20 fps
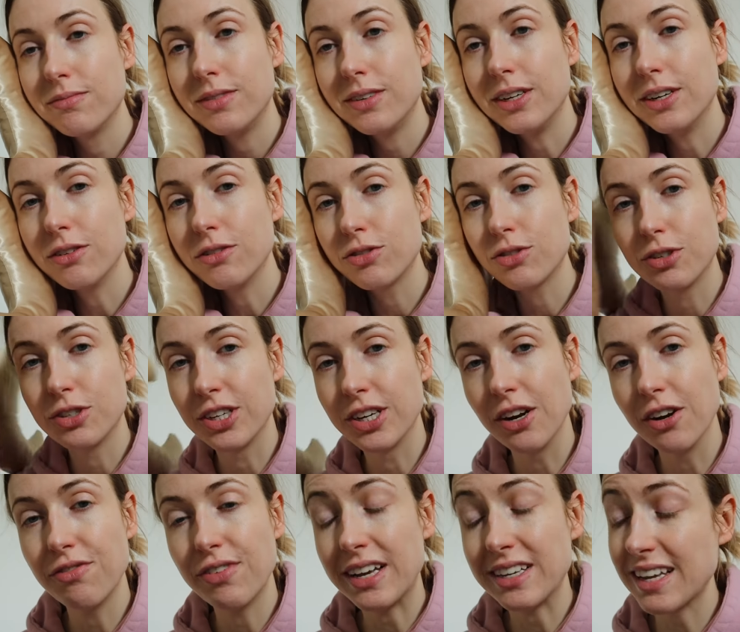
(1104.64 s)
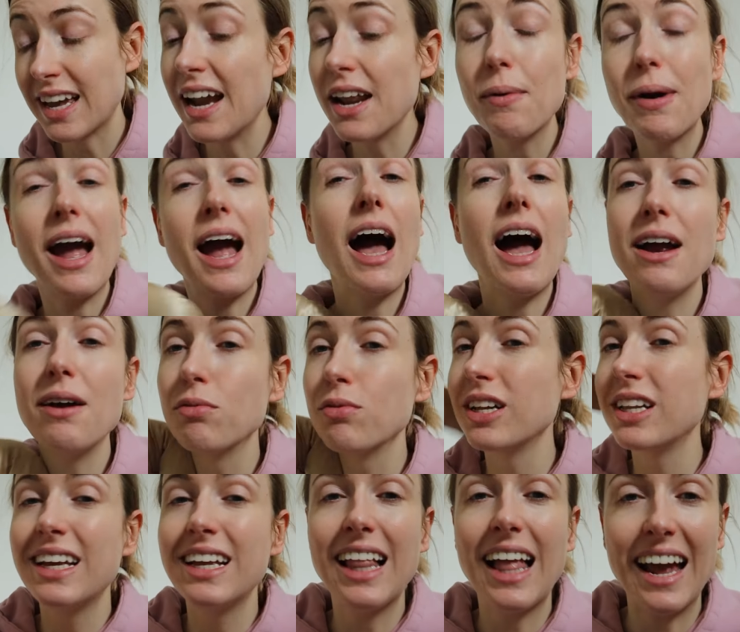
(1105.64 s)
you know, squishing your face. Anyway, I
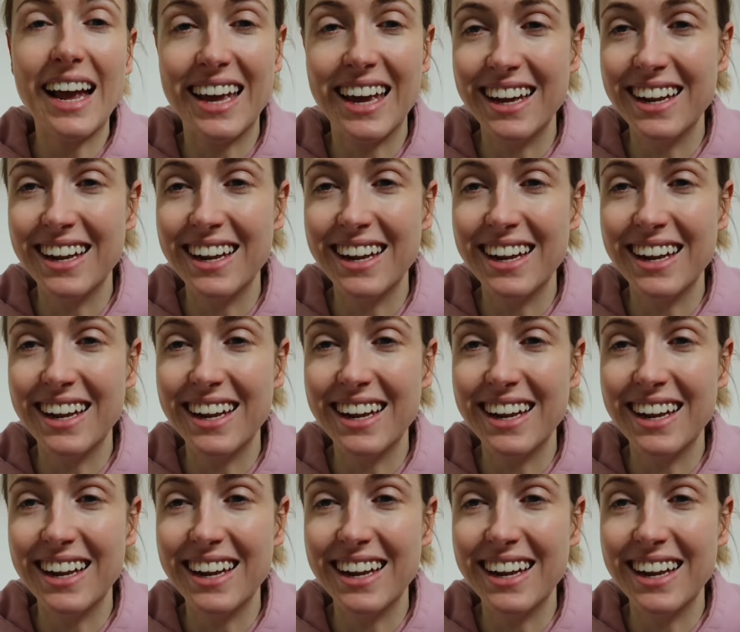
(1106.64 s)
really like